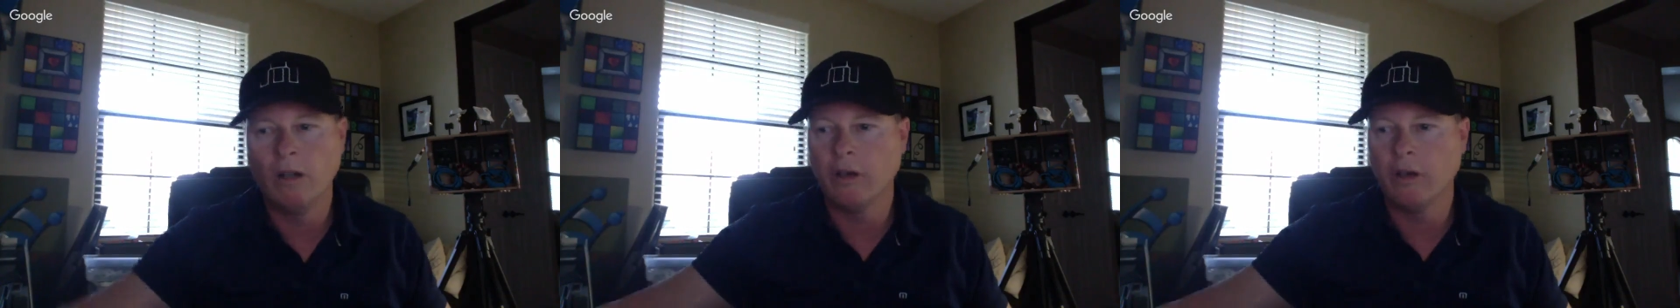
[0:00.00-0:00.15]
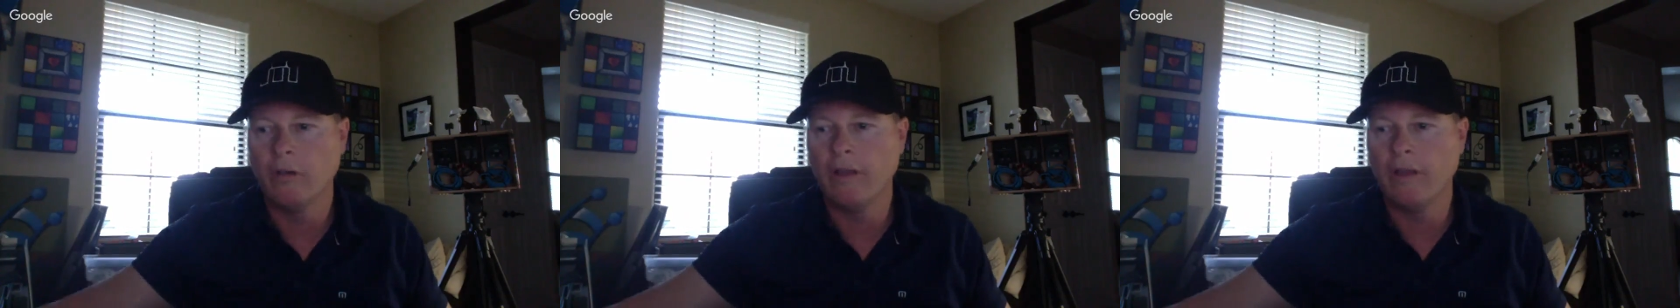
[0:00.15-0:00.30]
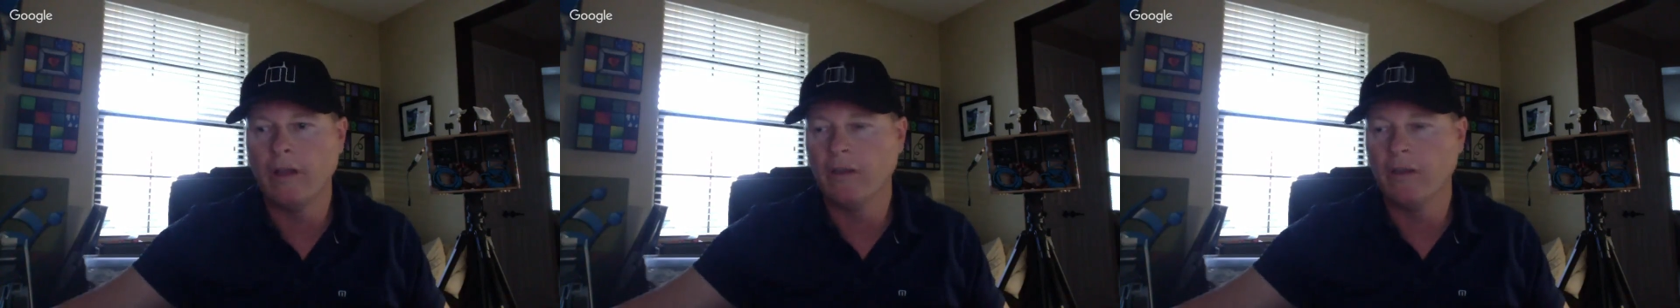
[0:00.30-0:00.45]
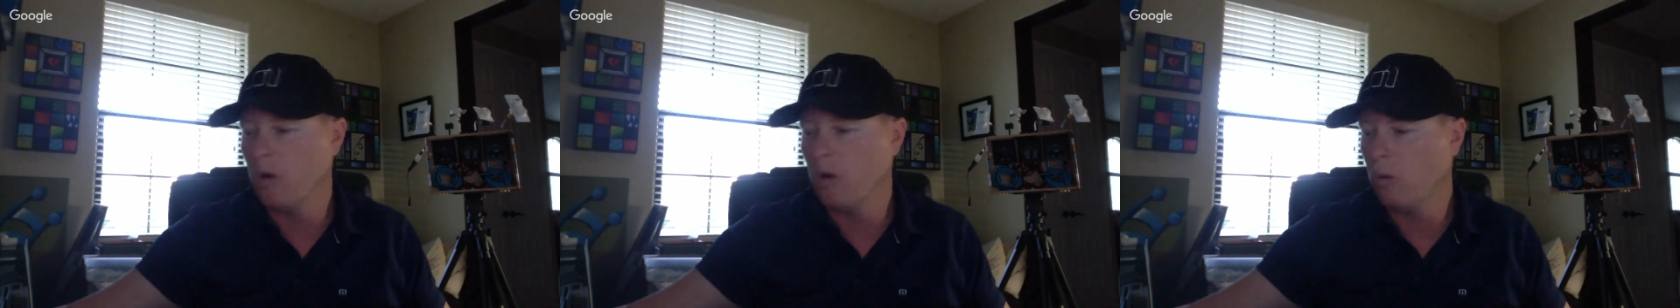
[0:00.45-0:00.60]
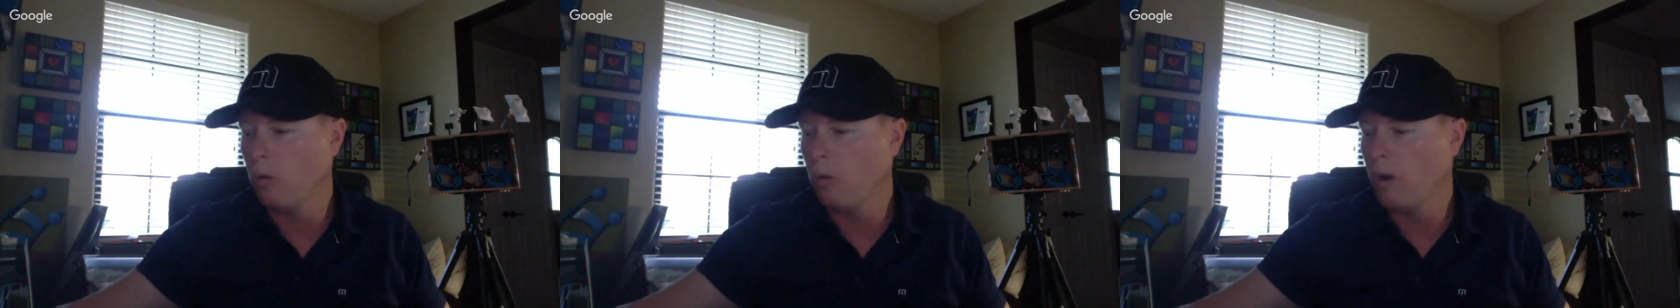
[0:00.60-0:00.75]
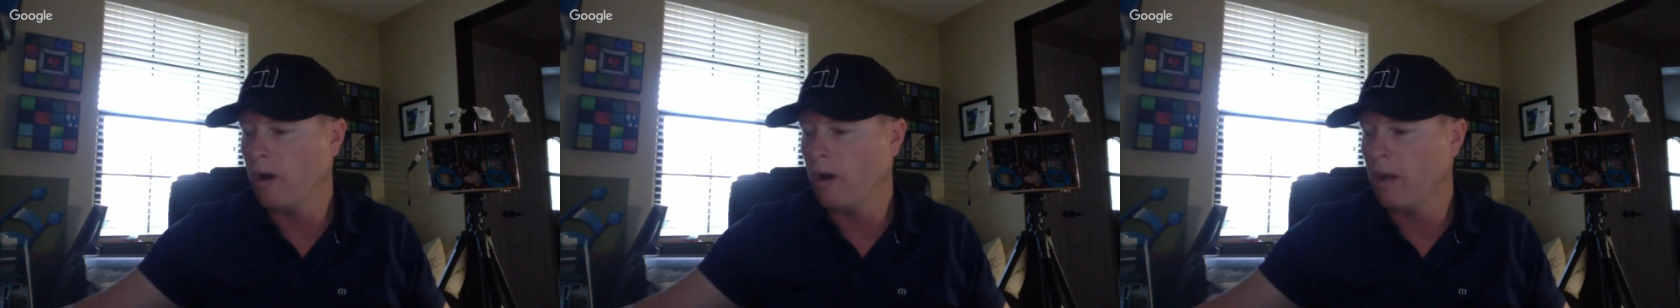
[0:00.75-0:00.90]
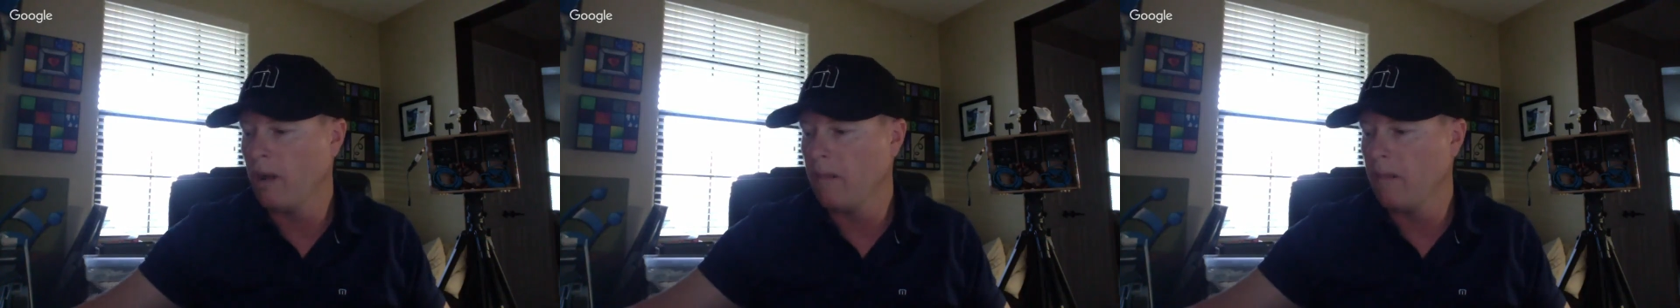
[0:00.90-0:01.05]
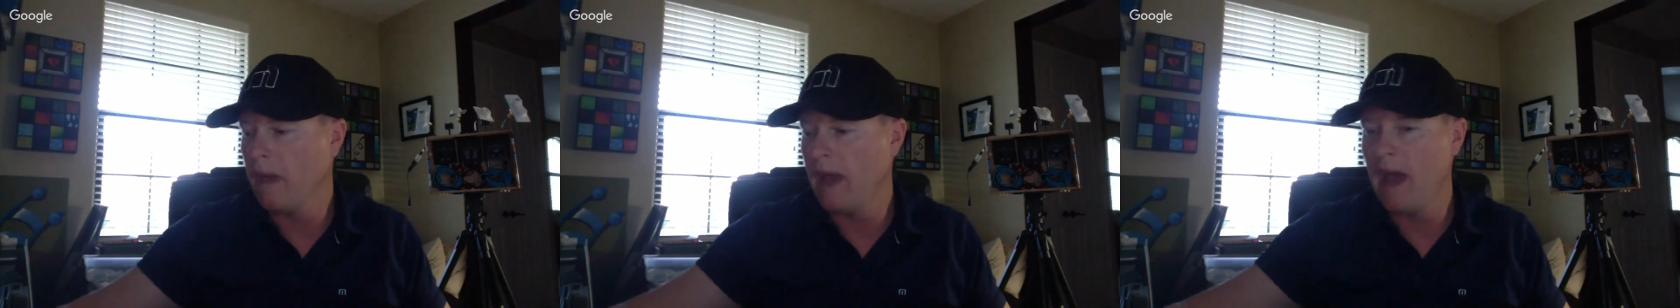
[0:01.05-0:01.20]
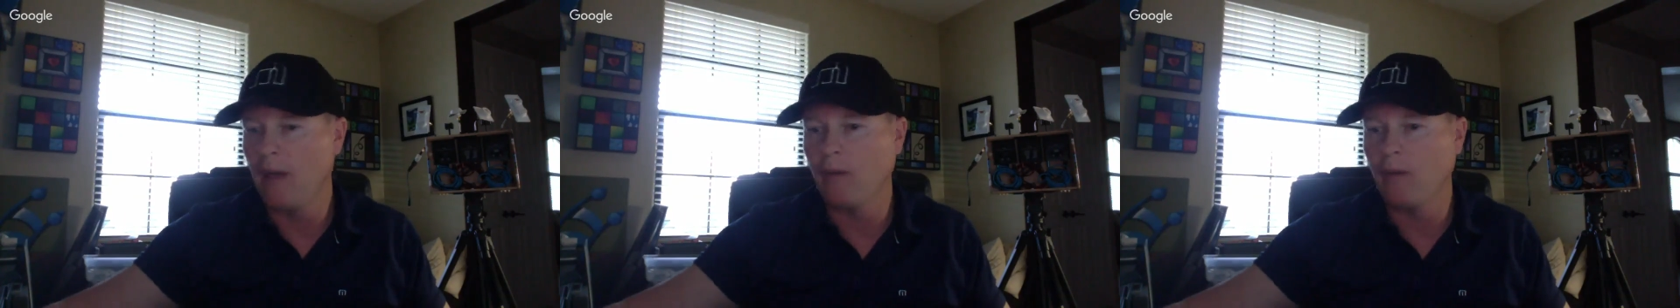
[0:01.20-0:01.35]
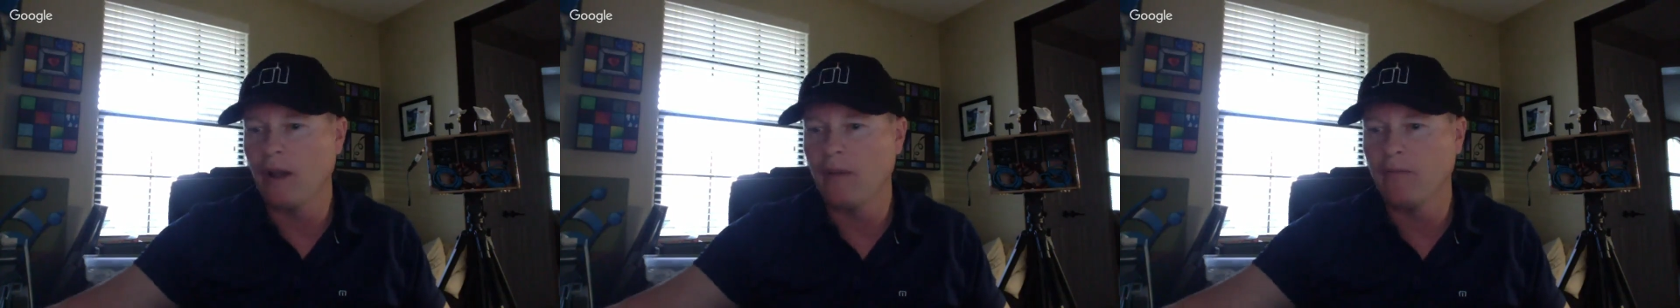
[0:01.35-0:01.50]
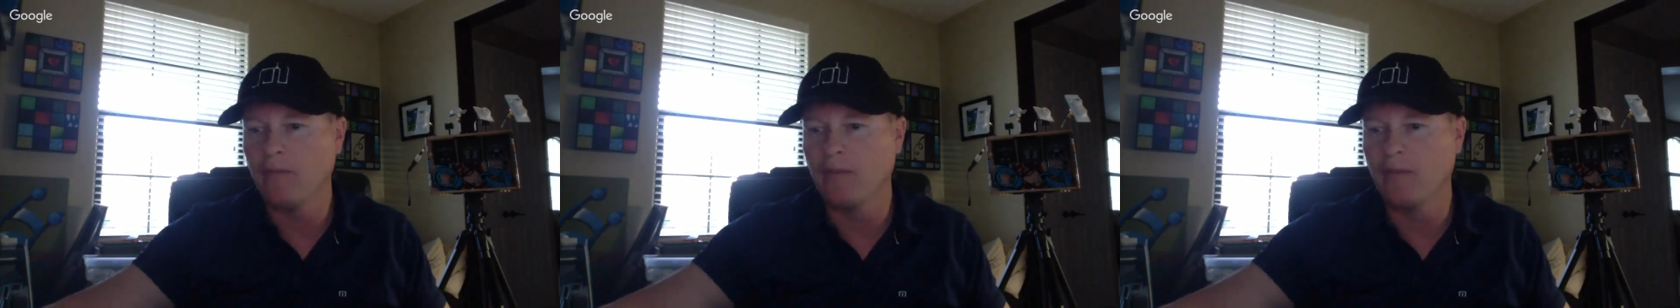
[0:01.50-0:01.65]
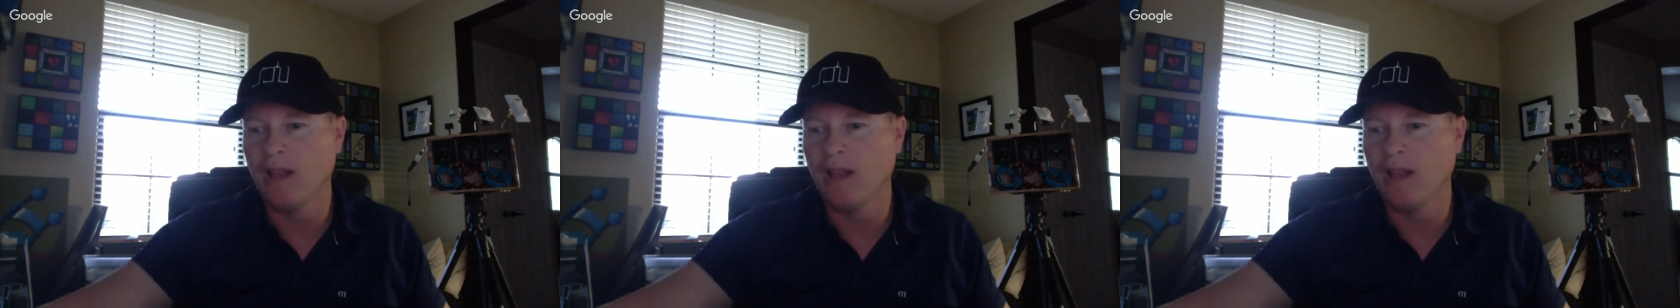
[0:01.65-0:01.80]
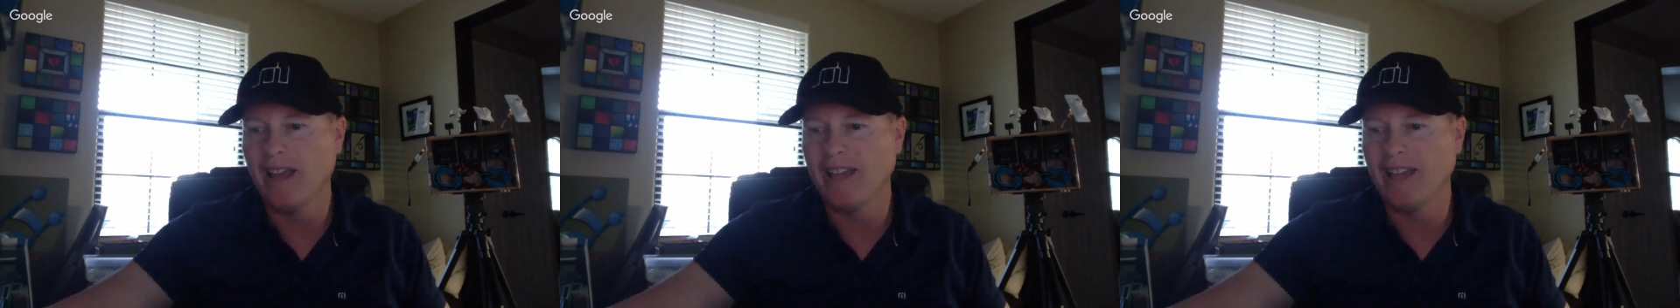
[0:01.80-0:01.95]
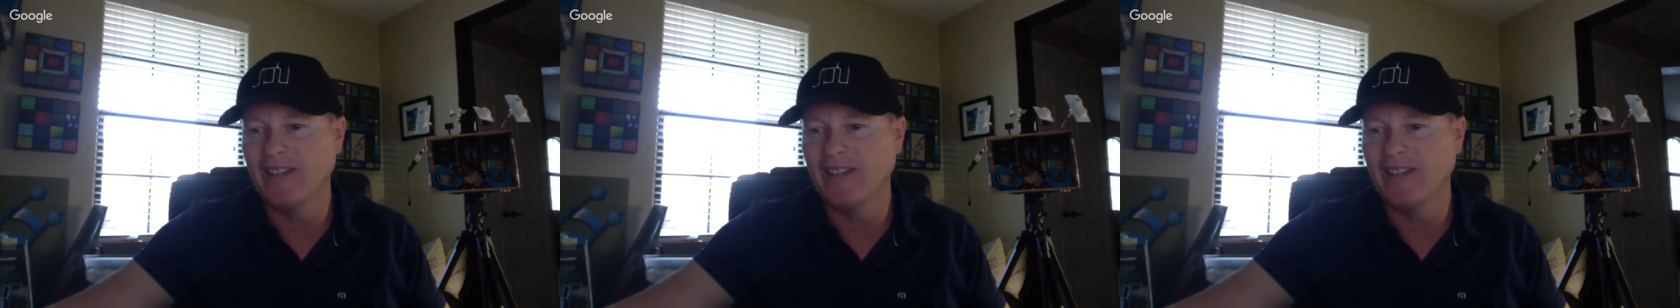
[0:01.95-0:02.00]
They don't know where I'm at when I'm flying.